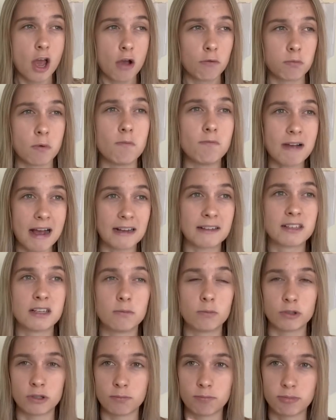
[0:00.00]
when Rangnick
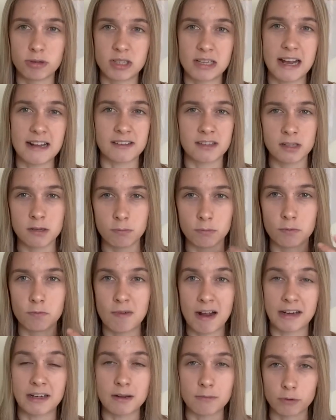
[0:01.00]
wasn't protecting them, when
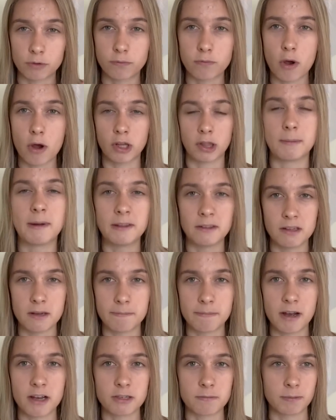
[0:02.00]
Rangnick was throwing them under the
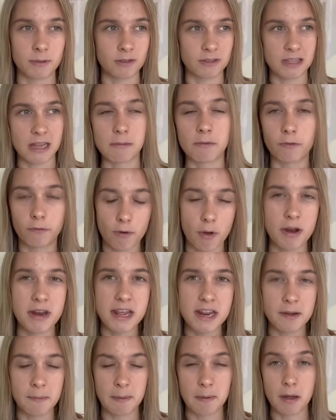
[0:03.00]
bus because they were throwing
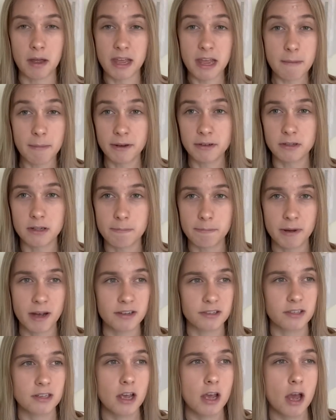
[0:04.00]
him under the
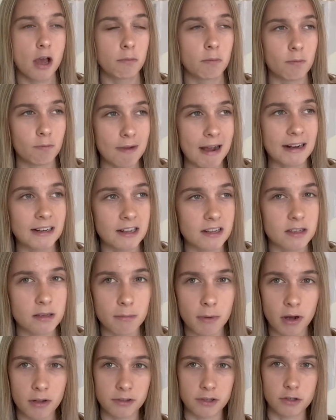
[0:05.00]
bus, when Rangnick
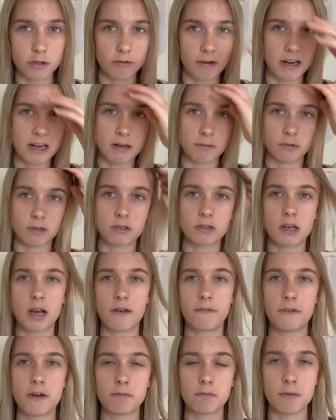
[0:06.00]
demanded training was
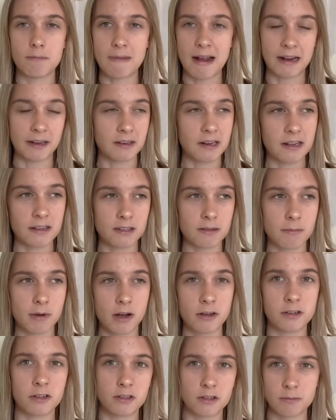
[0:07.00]
tougher, when Rangnick
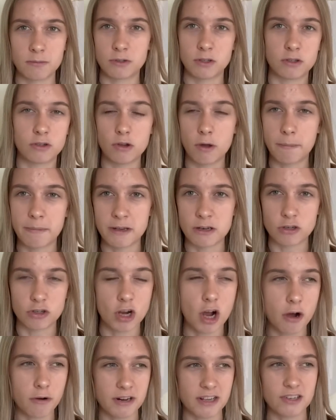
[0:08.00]
demanded them to stop being
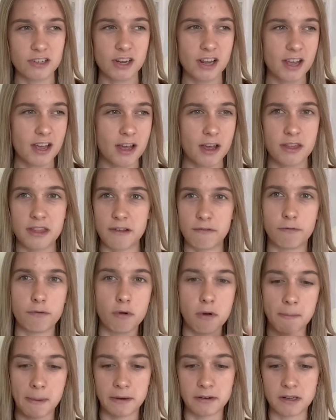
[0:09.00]
childish, they
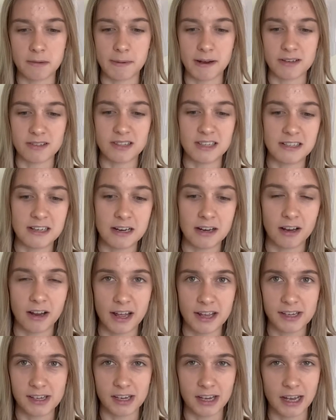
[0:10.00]
threw him under the bus. They didn't
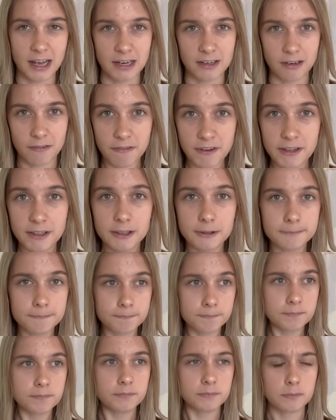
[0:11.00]
like it. And I think,
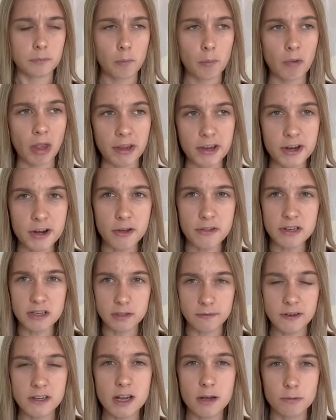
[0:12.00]
you know, this
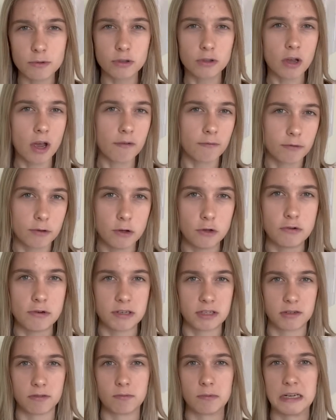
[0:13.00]
video was going for the
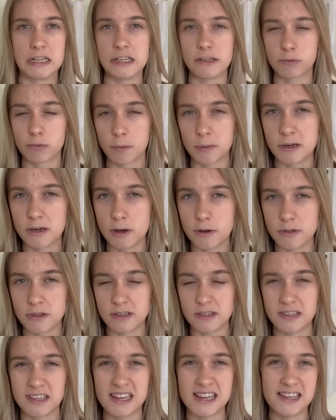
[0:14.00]
dressing leaks, what we know
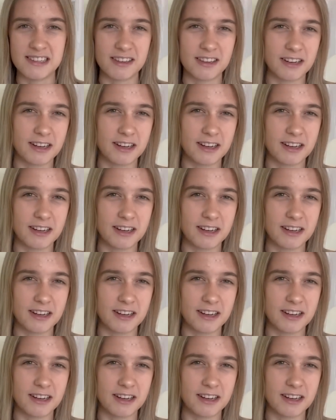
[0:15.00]
this season,